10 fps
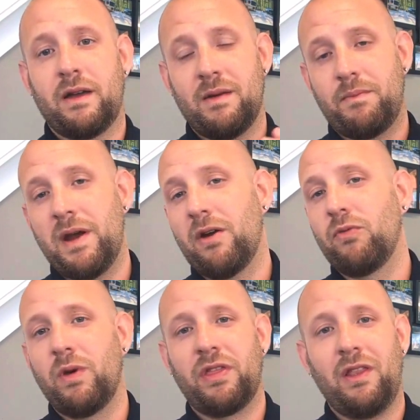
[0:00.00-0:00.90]

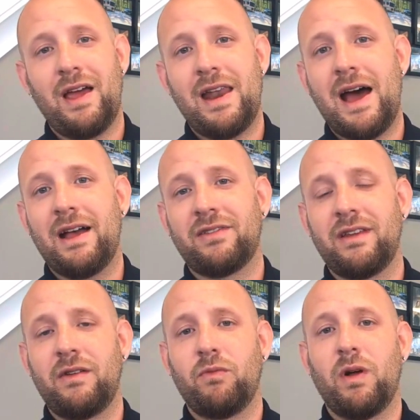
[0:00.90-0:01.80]
compared with lead
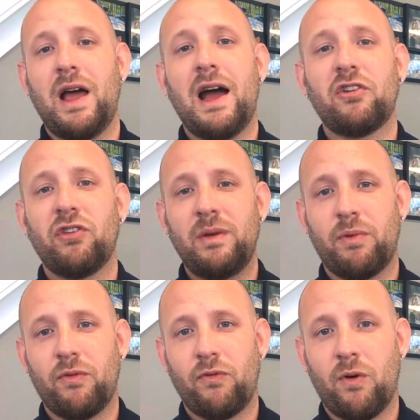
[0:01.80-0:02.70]
acid will actually
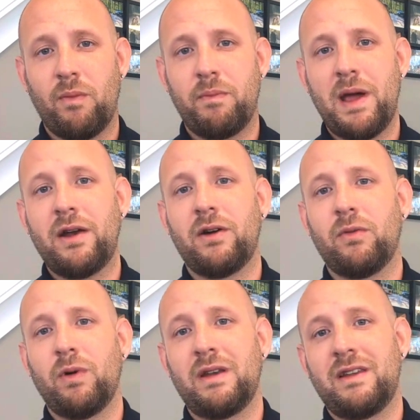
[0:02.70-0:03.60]
perform
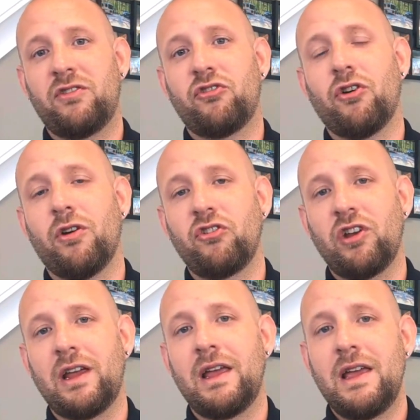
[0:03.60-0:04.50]
better when
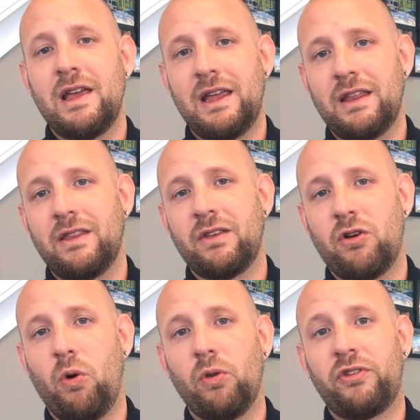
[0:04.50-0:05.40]
discharging in
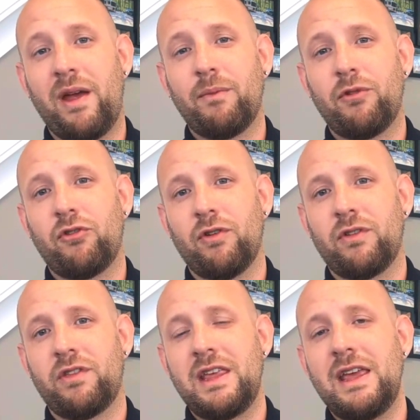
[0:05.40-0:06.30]
cold
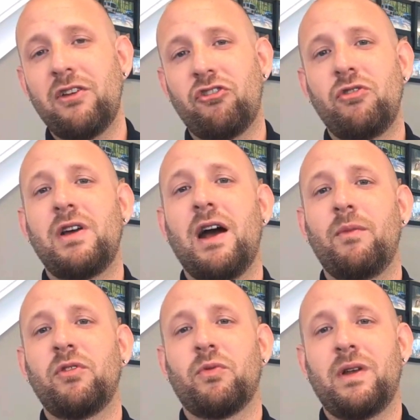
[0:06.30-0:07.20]
temperatures. The issue
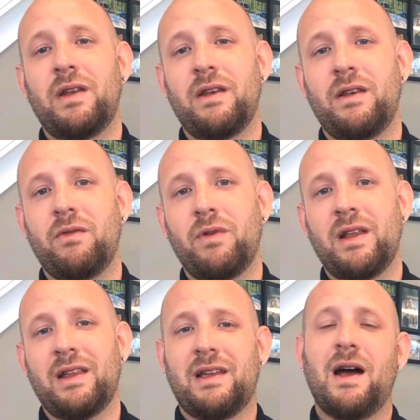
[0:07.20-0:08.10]
comes when
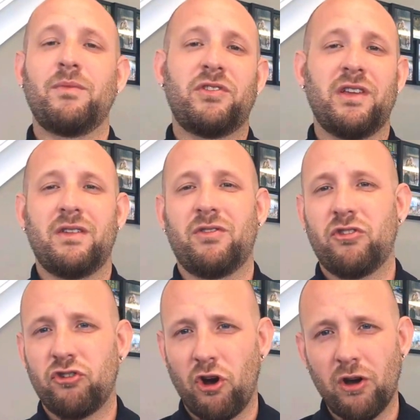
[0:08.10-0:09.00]
it comes to
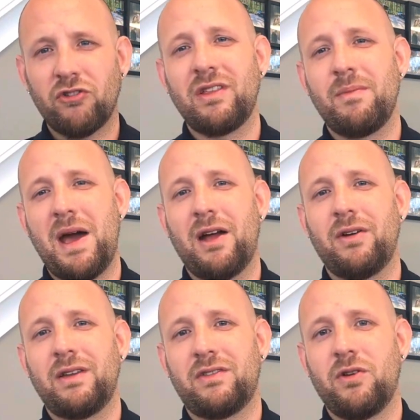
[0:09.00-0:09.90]
charging the
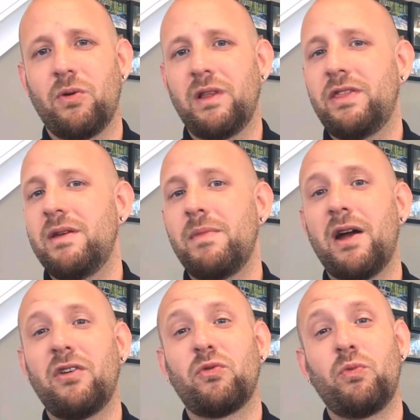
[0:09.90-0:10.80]
batteries. So lithium
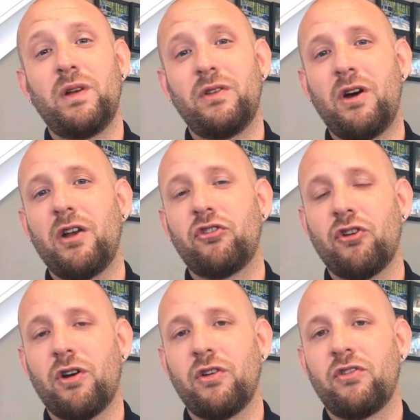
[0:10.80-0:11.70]
batteries will not
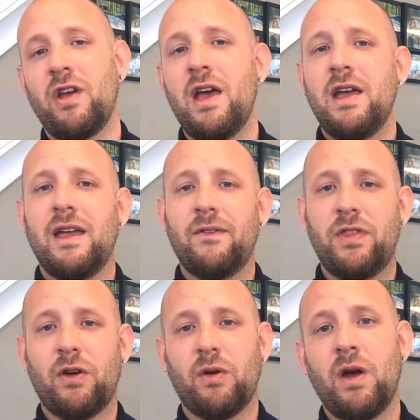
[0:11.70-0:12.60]
charge if
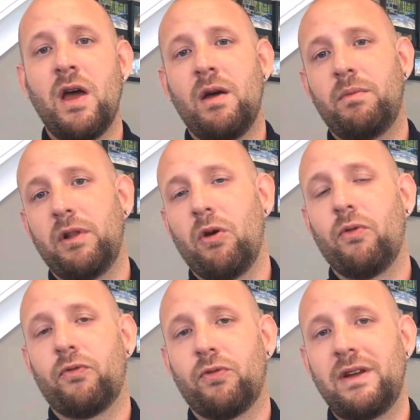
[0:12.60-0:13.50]
they're
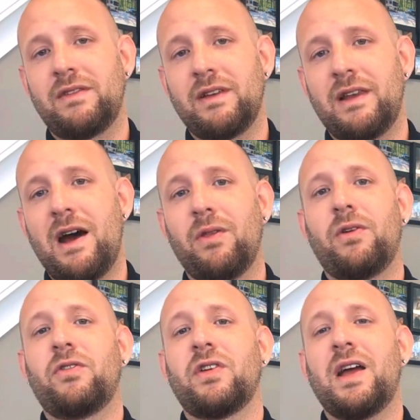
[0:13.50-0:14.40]
below freezing. Now,
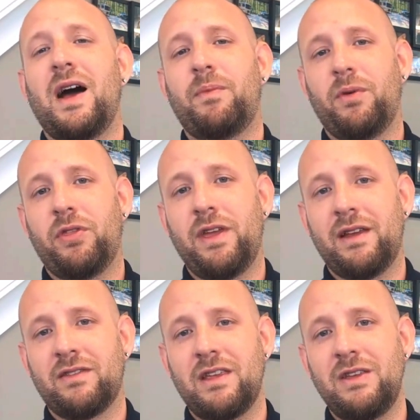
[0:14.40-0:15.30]
there's a couple
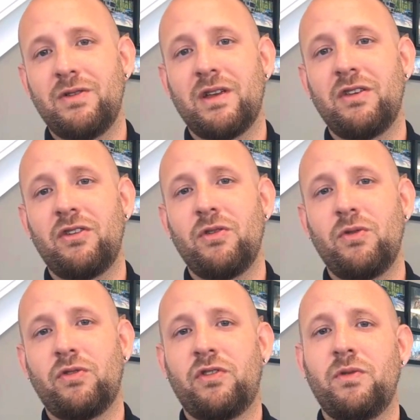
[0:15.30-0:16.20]
things that you can
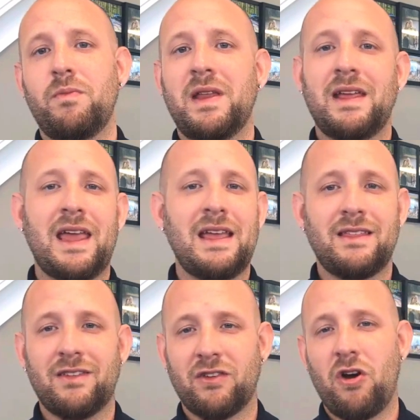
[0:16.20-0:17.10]
do to mitigate
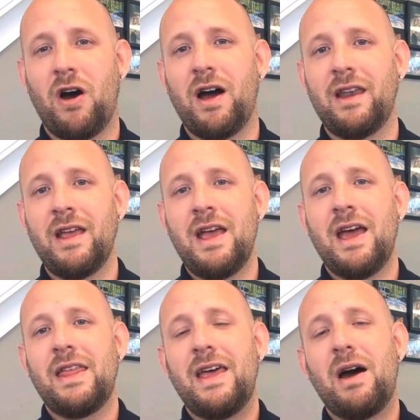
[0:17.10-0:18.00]
this con,
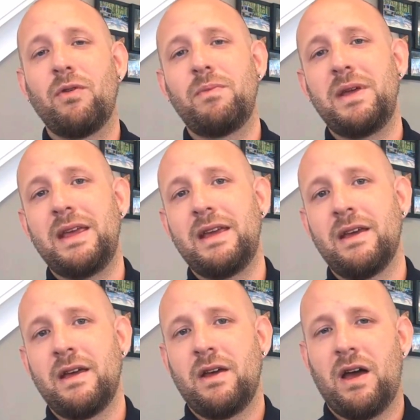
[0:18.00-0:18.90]
and that would
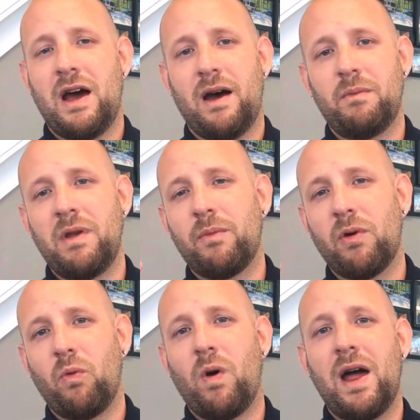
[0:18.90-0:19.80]
be
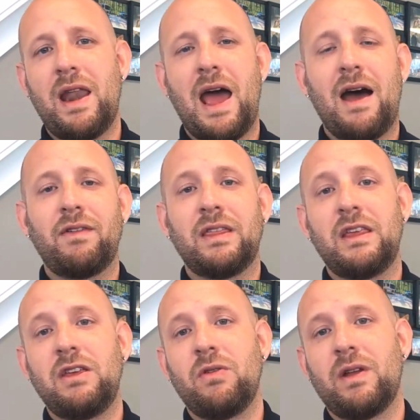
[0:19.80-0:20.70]
number one, having the
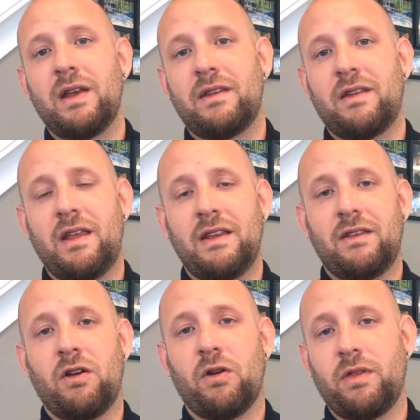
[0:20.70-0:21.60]
unit
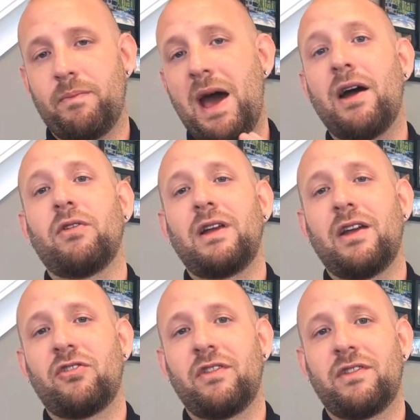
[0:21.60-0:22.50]
or the battery,
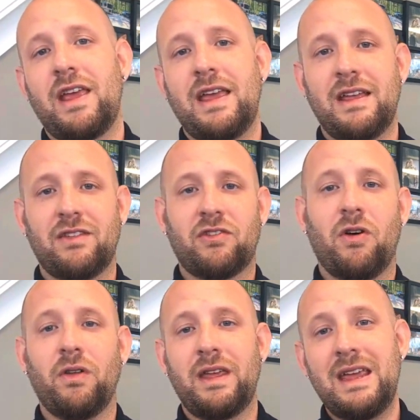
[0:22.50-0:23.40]
I should say,
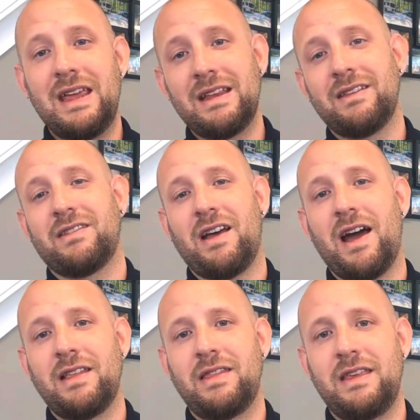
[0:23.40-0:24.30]
installed
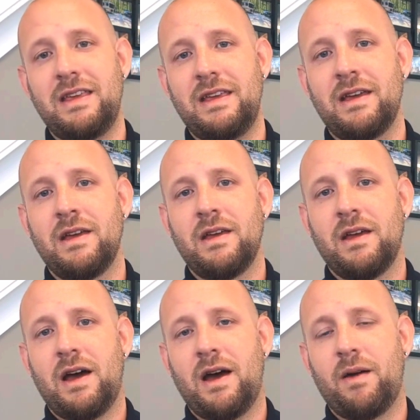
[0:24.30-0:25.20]
inside the
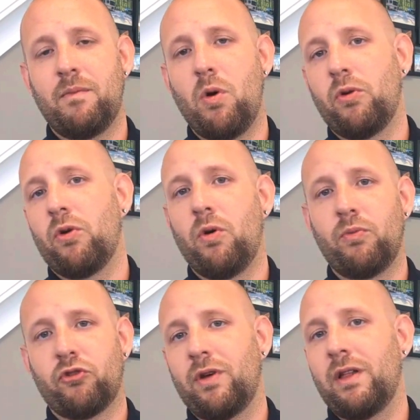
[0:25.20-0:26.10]

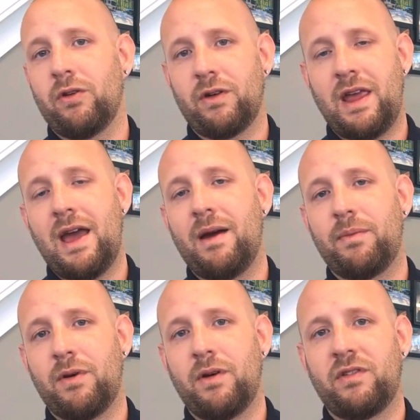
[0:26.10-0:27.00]
motorhome, trailer,
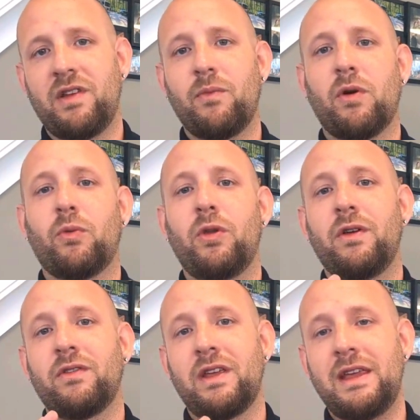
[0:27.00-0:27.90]
camper, somewhere where
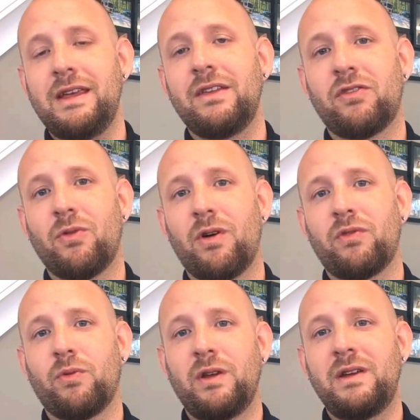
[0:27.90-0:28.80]
there's a heat
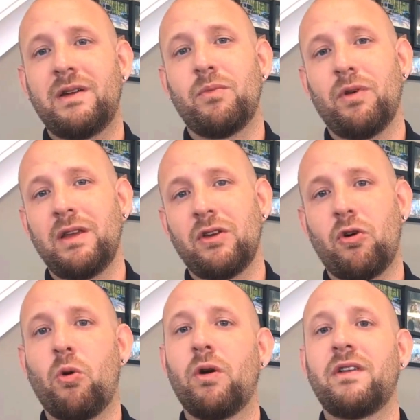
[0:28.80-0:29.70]
source where you can bring the
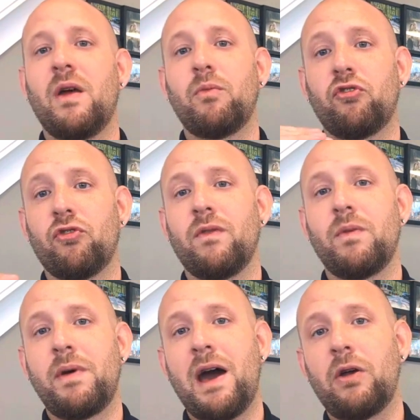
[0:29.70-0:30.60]
core temperature of
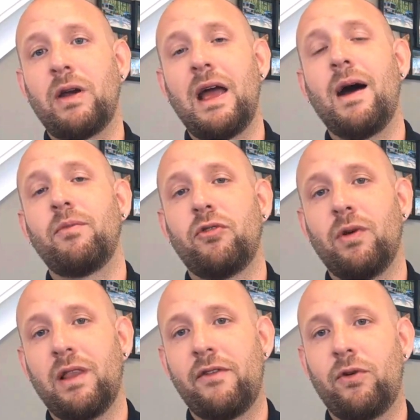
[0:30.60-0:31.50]
the battery up
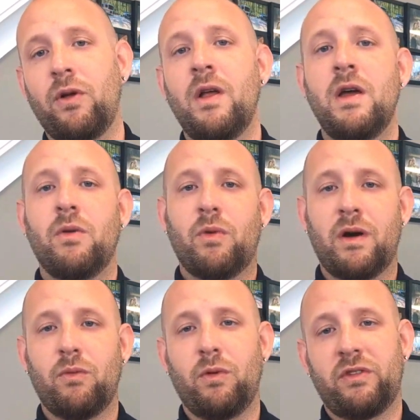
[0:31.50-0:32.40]
to a level
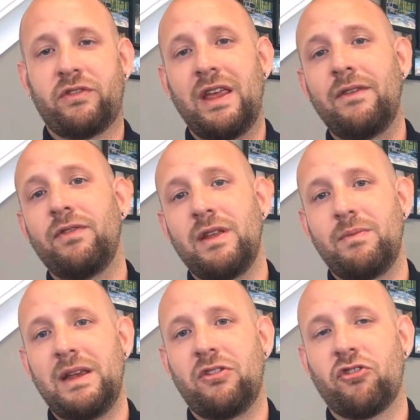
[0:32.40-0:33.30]
where it will safely
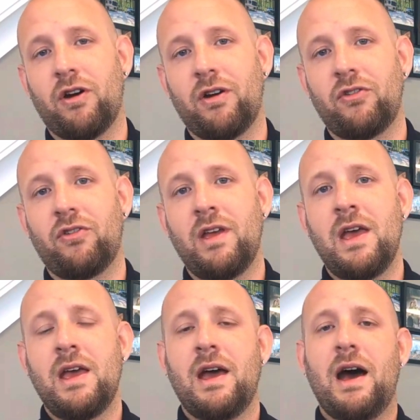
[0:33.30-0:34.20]
be charged.
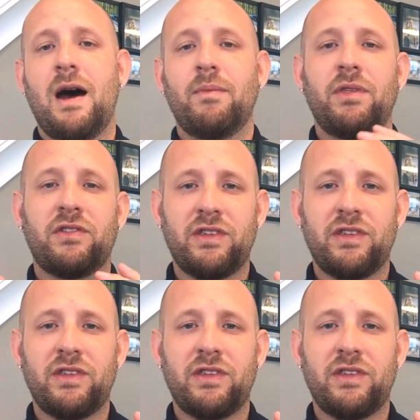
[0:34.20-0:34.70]
The